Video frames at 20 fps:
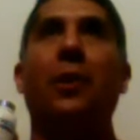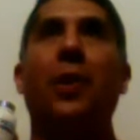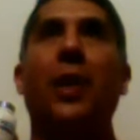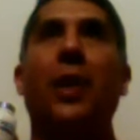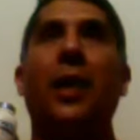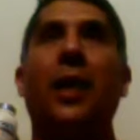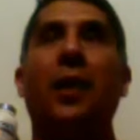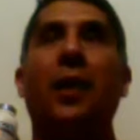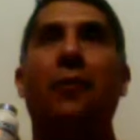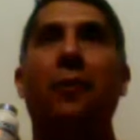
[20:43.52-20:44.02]

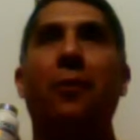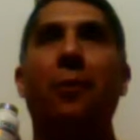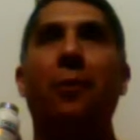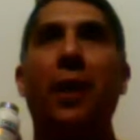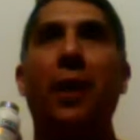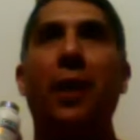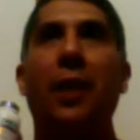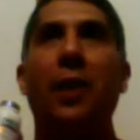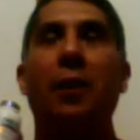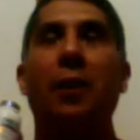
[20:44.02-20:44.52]

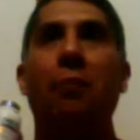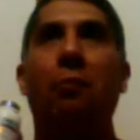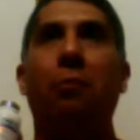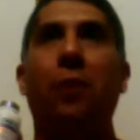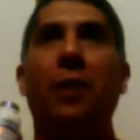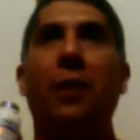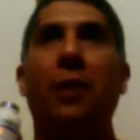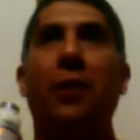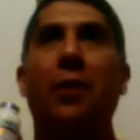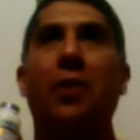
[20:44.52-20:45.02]

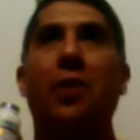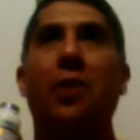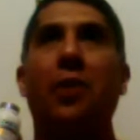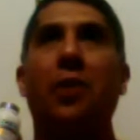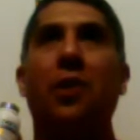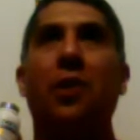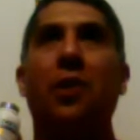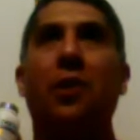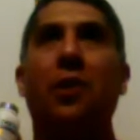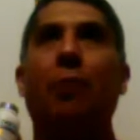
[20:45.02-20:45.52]
information, but there's
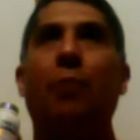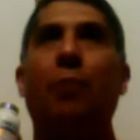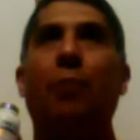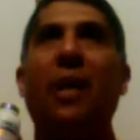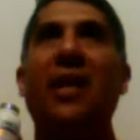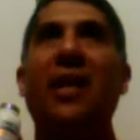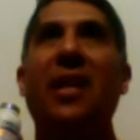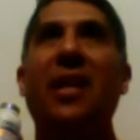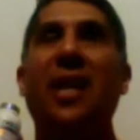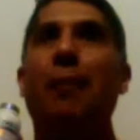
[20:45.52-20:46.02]
such a
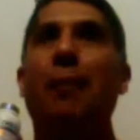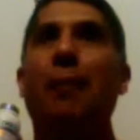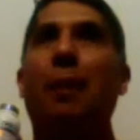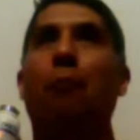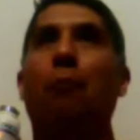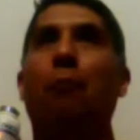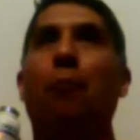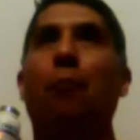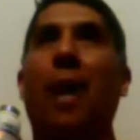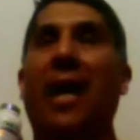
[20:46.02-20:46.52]
big thing
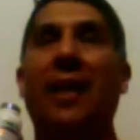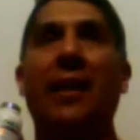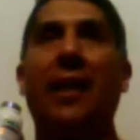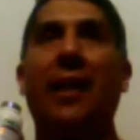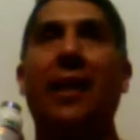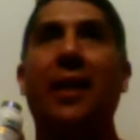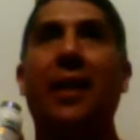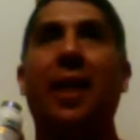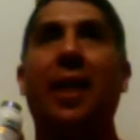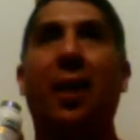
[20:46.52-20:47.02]
about
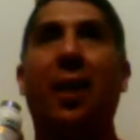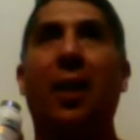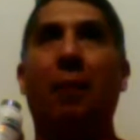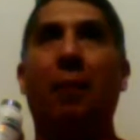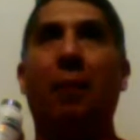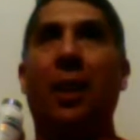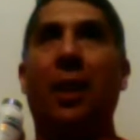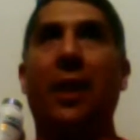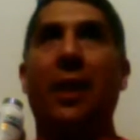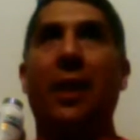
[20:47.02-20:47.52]
branding now,
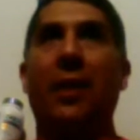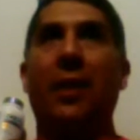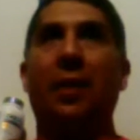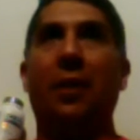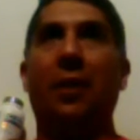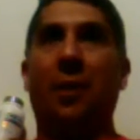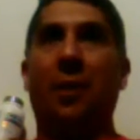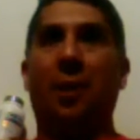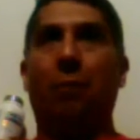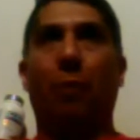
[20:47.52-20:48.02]
like
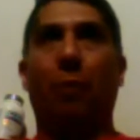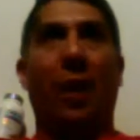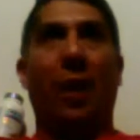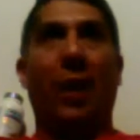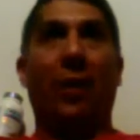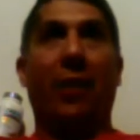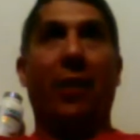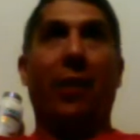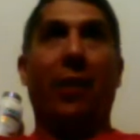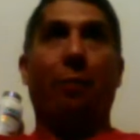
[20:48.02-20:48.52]
millennials and
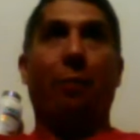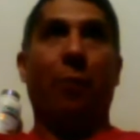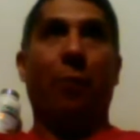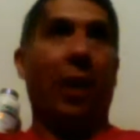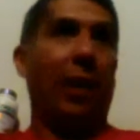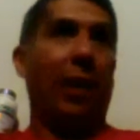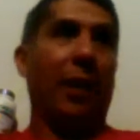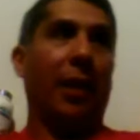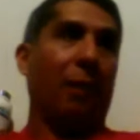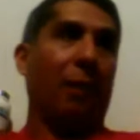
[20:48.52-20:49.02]
branding and
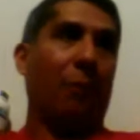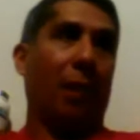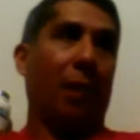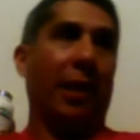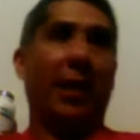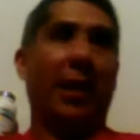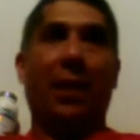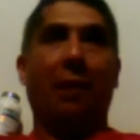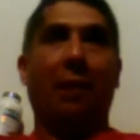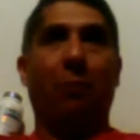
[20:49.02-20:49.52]
branding and
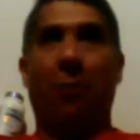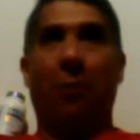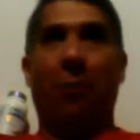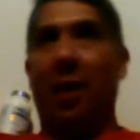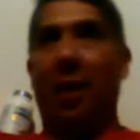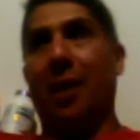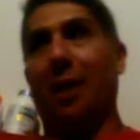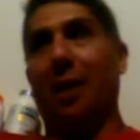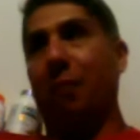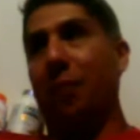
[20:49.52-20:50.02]
branding and
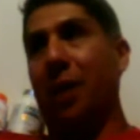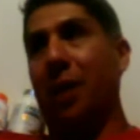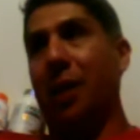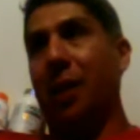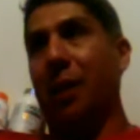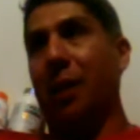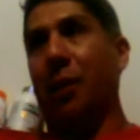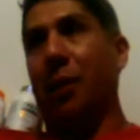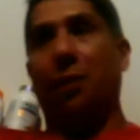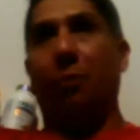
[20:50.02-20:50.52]
branding and
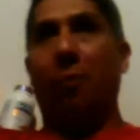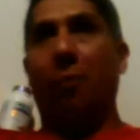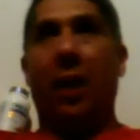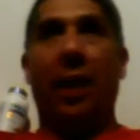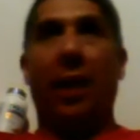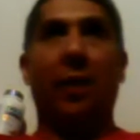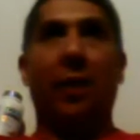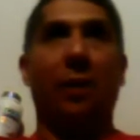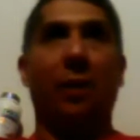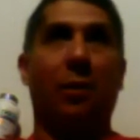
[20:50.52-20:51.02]
branding. What's your
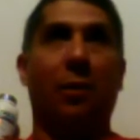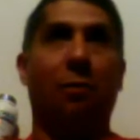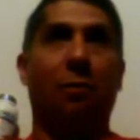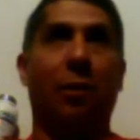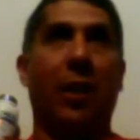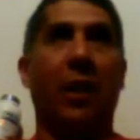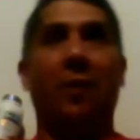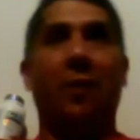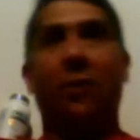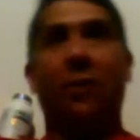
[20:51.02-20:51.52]
brand? This is
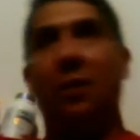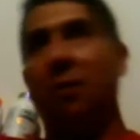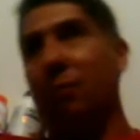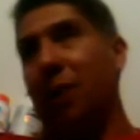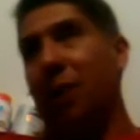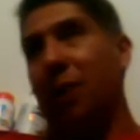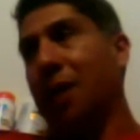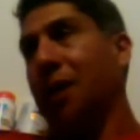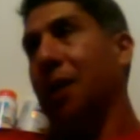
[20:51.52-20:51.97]
brand. What's your brand?